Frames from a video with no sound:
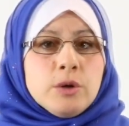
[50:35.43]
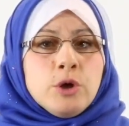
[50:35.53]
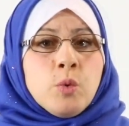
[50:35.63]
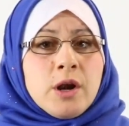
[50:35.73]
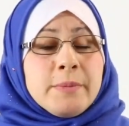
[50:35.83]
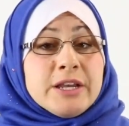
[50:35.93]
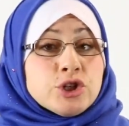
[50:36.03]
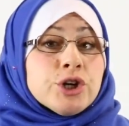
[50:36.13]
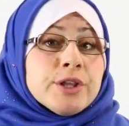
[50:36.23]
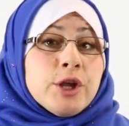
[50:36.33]
You want to make
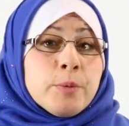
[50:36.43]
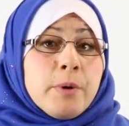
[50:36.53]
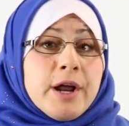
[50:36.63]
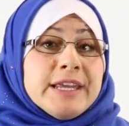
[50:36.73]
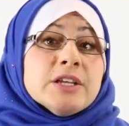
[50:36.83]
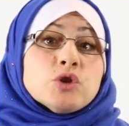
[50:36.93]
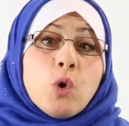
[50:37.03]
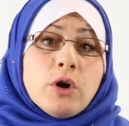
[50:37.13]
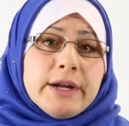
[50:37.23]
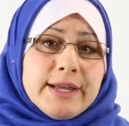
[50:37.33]
sure that your body is
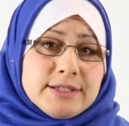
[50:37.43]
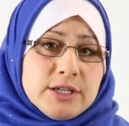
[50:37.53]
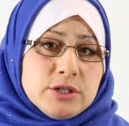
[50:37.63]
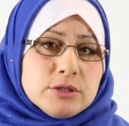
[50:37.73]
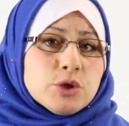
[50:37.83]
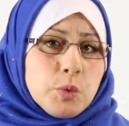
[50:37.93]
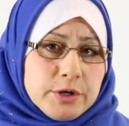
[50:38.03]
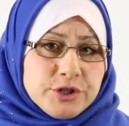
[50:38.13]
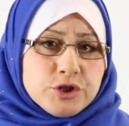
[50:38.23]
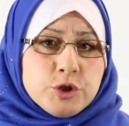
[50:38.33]
oriented
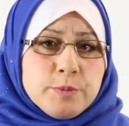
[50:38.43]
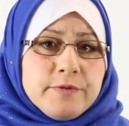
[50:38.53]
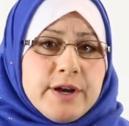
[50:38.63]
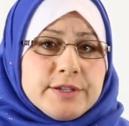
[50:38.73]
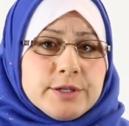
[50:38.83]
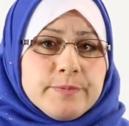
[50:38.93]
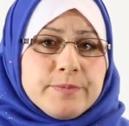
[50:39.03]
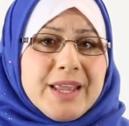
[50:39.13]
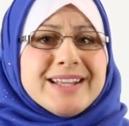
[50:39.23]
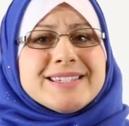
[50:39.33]
towards your supervisor.
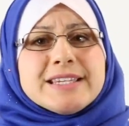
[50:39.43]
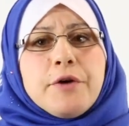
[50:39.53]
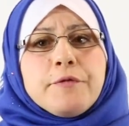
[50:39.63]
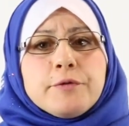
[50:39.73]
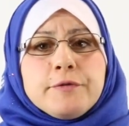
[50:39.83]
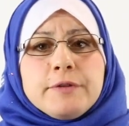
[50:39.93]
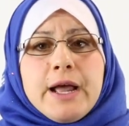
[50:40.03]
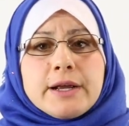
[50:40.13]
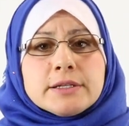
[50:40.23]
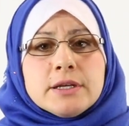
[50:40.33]
And
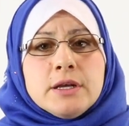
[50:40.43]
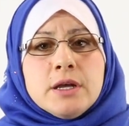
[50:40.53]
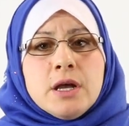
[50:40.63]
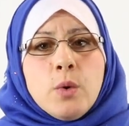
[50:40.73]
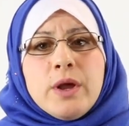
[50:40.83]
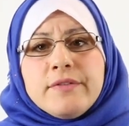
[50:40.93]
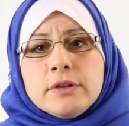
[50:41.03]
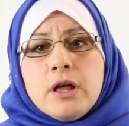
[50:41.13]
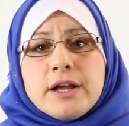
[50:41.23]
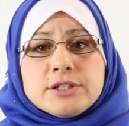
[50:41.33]
self-reflect. We have a
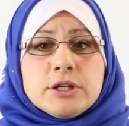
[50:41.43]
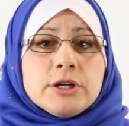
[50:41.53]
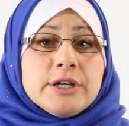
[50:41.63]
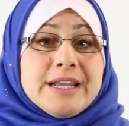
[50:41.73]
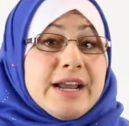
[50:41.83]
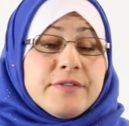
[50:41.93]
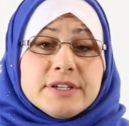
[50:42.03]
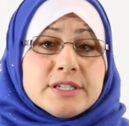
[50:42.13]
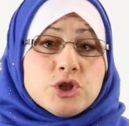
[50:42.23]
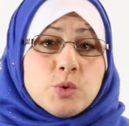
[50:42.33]
lot to learn, and every
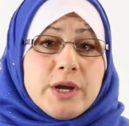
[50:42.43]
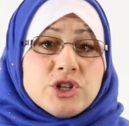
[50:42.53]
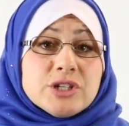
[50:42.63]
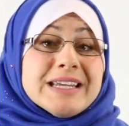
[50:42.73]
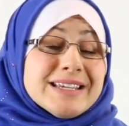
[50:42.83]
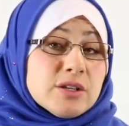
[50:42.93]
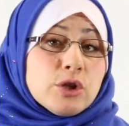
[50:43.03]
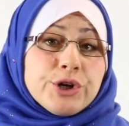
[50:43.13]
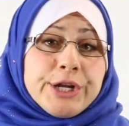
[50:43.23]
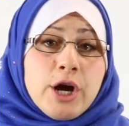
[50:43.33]
situation is a
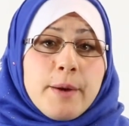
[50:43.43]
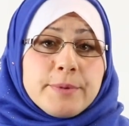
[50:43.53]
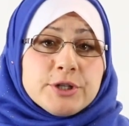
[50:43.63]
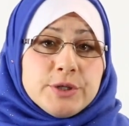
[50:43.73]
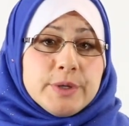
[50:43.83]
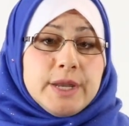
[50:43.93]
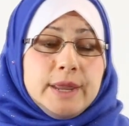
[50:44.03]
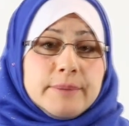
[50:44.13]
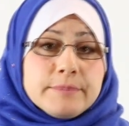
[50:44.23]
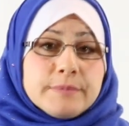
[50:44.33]
learning
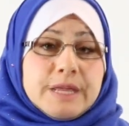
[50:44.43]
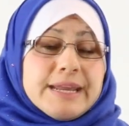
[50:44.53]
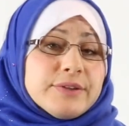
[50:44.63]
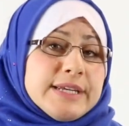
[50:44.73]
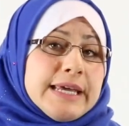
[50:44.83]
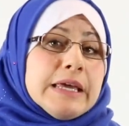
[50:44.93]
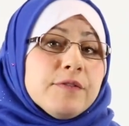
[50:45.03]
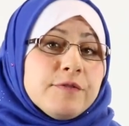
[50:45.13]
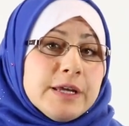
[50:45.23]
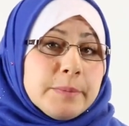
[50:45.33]
opportunity. Now, taking
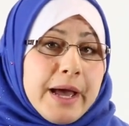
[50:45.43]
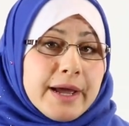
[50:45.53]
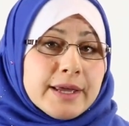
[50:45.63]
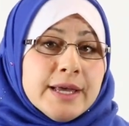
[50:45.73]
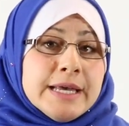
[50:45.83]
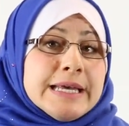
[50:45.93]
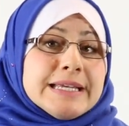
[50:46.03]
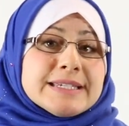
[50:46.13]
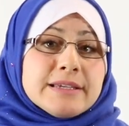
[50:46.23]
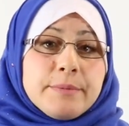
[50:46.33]
feedback
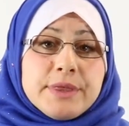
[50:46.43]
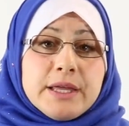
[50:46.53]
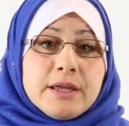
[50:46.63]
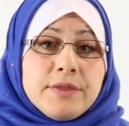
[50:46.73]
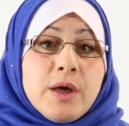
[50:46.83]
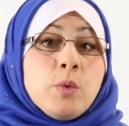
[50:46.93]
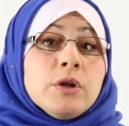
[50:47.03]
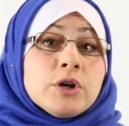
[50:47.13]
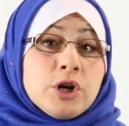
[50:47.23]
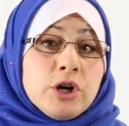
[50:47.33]
is something that
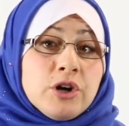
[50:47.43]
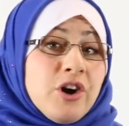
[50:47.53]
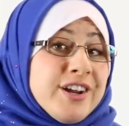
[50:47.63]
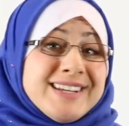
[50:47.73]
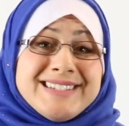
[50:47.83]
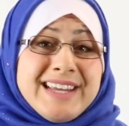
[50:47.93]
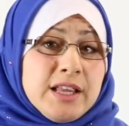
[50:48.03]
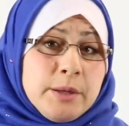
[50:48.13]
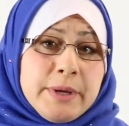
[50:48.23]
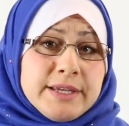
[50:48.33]
will occur on a
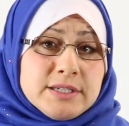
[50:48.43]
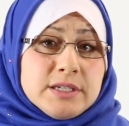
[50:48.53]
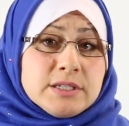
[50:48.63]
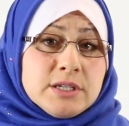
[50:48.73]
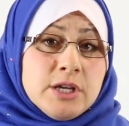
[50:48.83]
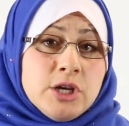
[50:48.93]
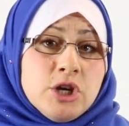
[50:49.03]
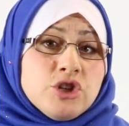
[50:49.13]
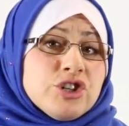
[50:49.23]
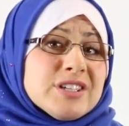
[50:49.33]
daily basis.
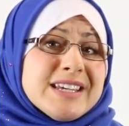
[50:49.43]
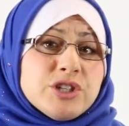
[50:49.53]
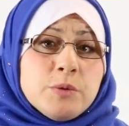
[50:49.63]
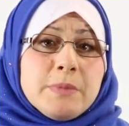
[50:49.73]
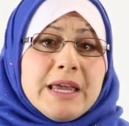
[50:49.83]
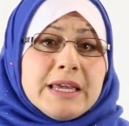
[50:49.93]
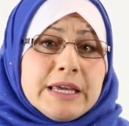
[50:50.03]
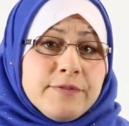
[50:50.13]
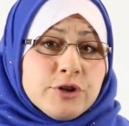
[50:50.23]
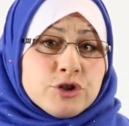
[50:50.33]
Just as you may
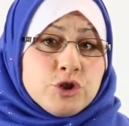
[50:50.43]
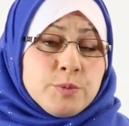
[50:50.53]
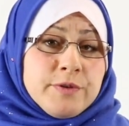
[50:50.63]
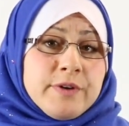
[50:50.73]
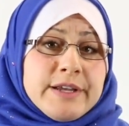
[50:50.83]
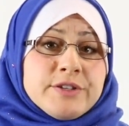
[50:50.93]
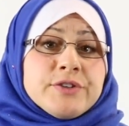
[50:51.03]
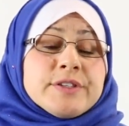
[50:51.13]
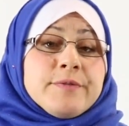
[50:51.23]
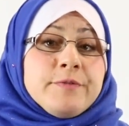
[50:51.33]
give your supervisor
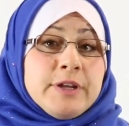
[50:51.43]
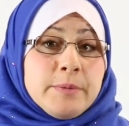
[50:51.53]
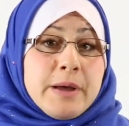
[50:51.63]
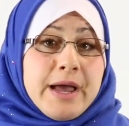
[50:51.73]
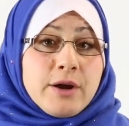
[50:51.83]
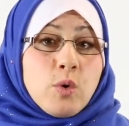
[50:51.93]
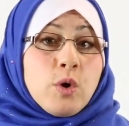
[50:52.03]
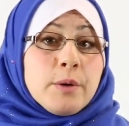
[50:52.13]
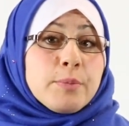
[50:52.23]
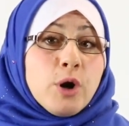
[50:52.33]
some feedback
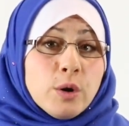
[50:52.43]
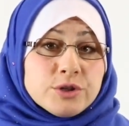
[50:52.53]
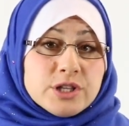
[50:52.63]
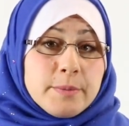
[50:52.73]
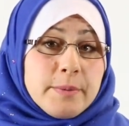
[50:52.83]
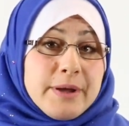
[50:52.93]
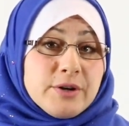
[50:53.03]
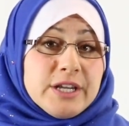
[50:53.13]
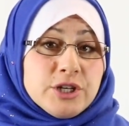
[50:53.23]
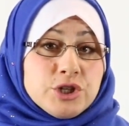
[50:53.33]
or approach them
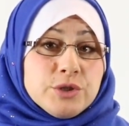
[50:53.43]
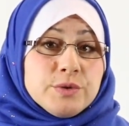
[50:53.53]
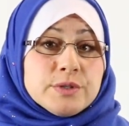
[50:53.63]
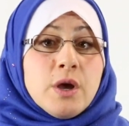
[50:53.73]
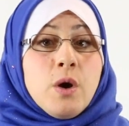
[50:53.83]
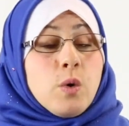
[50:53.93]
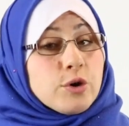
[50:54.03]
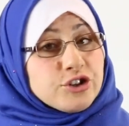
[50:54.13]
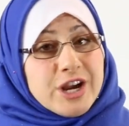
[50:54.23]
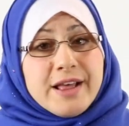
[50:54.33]
about issues
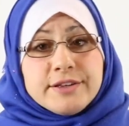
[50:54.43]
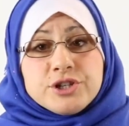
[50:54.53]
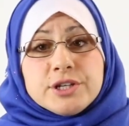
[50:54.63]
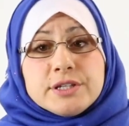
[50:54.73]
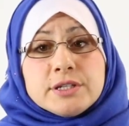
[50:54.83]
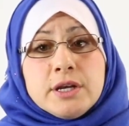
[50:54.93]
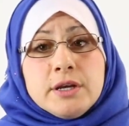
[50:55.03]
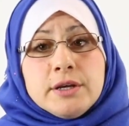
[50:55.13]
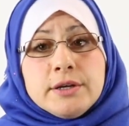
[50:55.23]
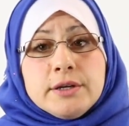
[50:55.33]
or challenges,
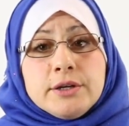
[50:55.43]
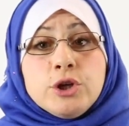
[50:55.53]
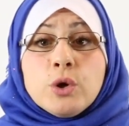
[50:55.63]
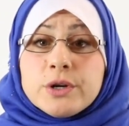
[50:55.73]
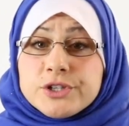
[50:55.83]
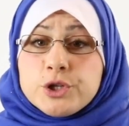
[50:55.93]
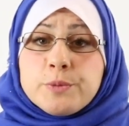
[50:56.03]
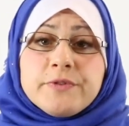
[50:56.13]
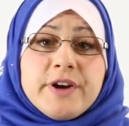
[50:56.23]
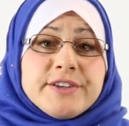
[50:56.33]
your
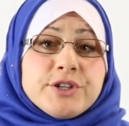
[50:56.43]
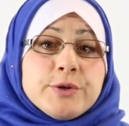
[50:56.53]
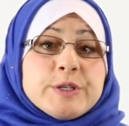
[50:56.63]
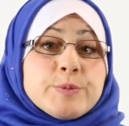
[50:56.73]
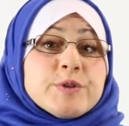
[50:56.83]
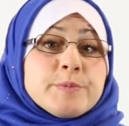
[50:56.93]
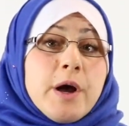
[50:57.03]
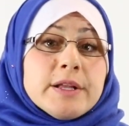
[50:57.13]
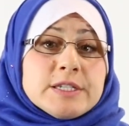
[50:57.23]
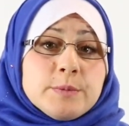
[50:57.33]
supervisor is
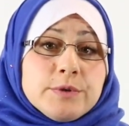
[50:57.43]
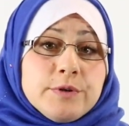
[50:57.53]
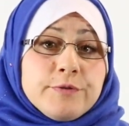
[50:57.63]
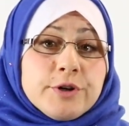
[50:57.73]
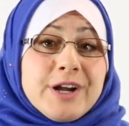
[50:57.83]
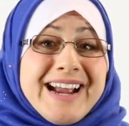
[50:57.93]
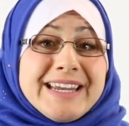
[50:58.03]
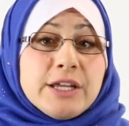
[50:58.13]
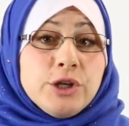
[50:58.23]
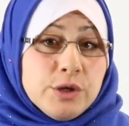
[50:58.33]
responsible for
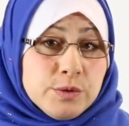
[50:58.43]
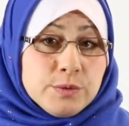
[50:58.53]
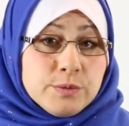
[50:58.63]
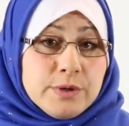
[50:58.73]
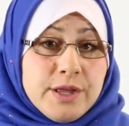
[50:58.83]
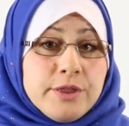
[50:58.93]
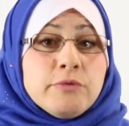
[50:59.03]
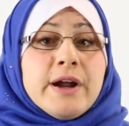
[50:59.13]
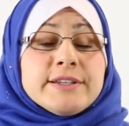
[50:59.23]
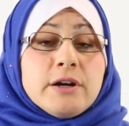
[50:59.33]
guiding you in the
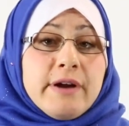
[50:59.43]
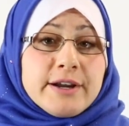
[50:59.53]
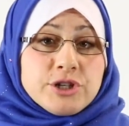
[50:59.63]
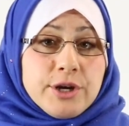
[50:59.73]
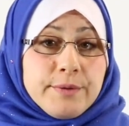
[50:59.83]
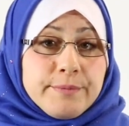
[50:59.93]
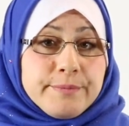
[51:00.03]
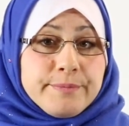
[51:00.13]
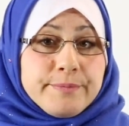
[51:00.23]
right direction.